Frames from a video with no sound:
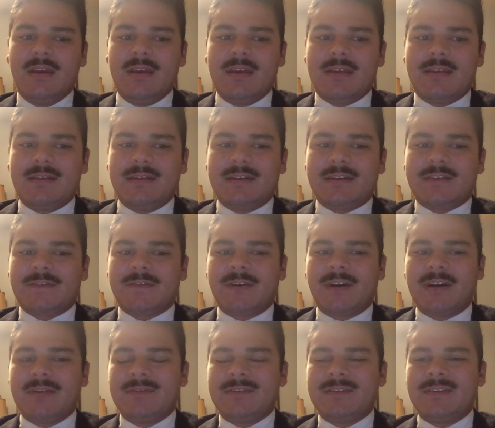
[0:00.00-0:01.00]
next
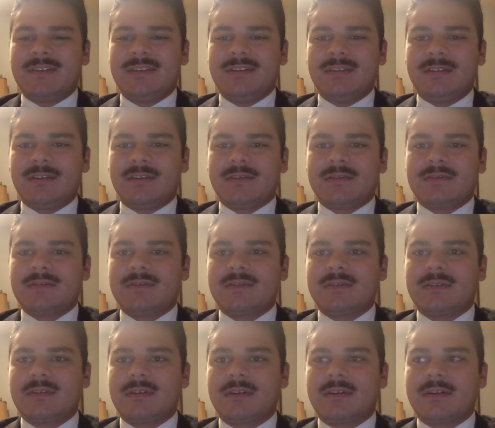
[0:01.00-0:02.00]
5 to 10
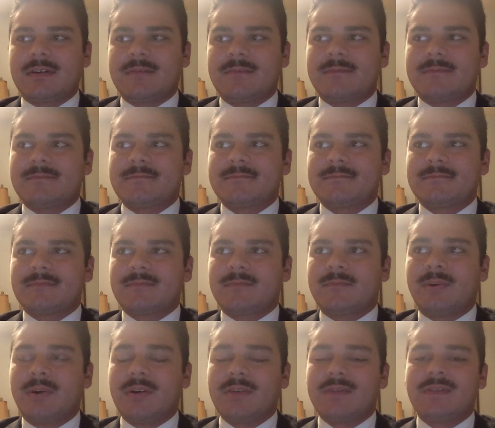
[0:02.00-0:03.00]
years,
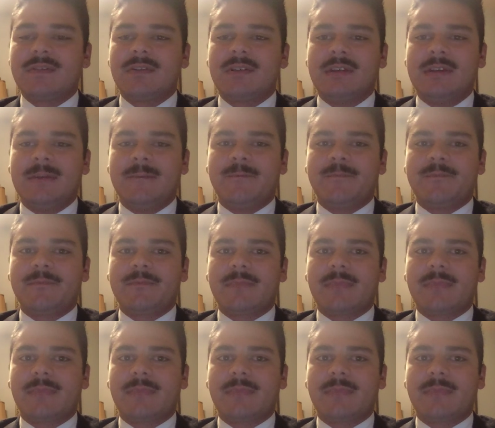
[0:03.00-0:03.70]
personally,